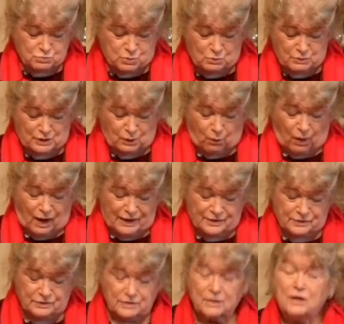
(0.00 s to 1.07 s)
were
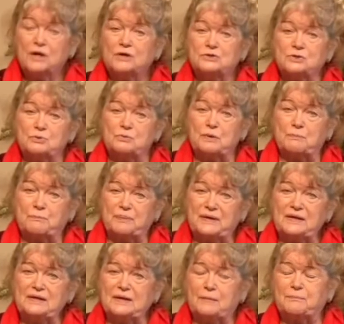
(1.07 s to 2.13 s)
required to
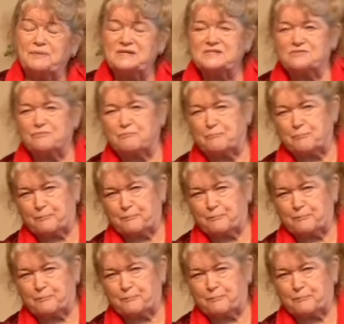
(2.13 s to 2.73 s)
repeat a piece of